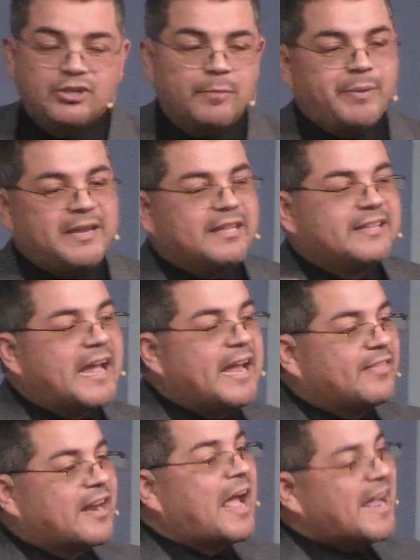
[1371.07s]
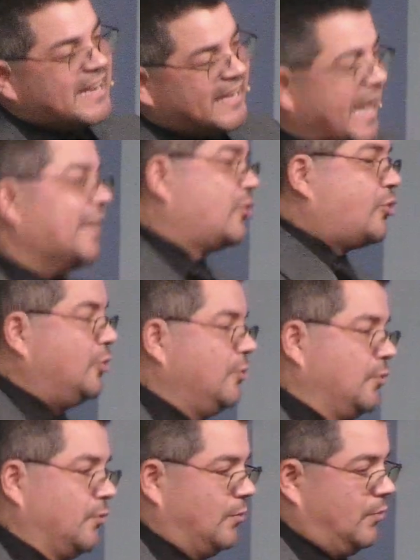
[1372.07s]
It should be the day that I get
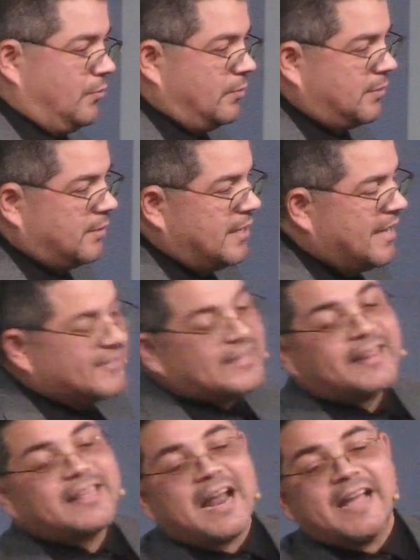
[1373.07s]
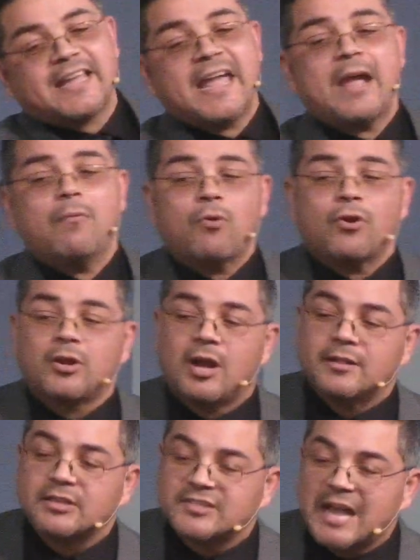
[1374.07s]
to. It's not that I can't
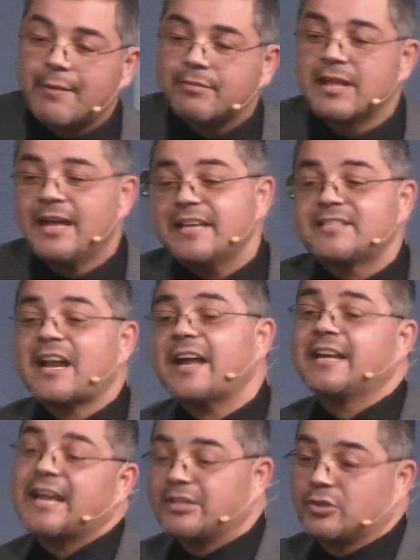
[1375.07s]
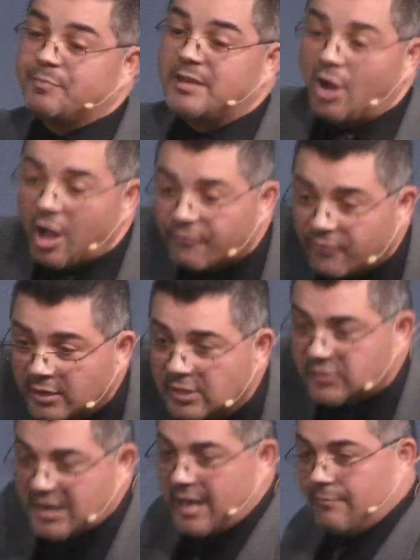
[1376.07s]
work on the Sabbath, it's that I get to be
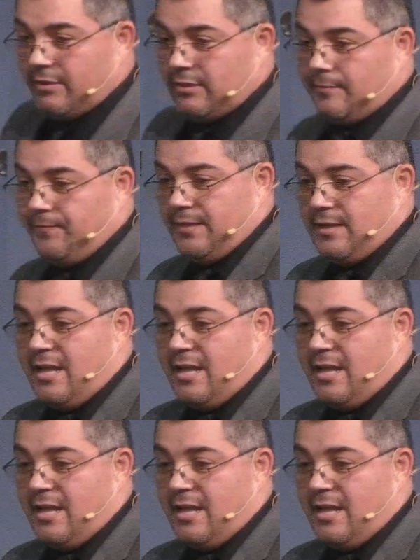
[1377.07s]
off on the Sabbath.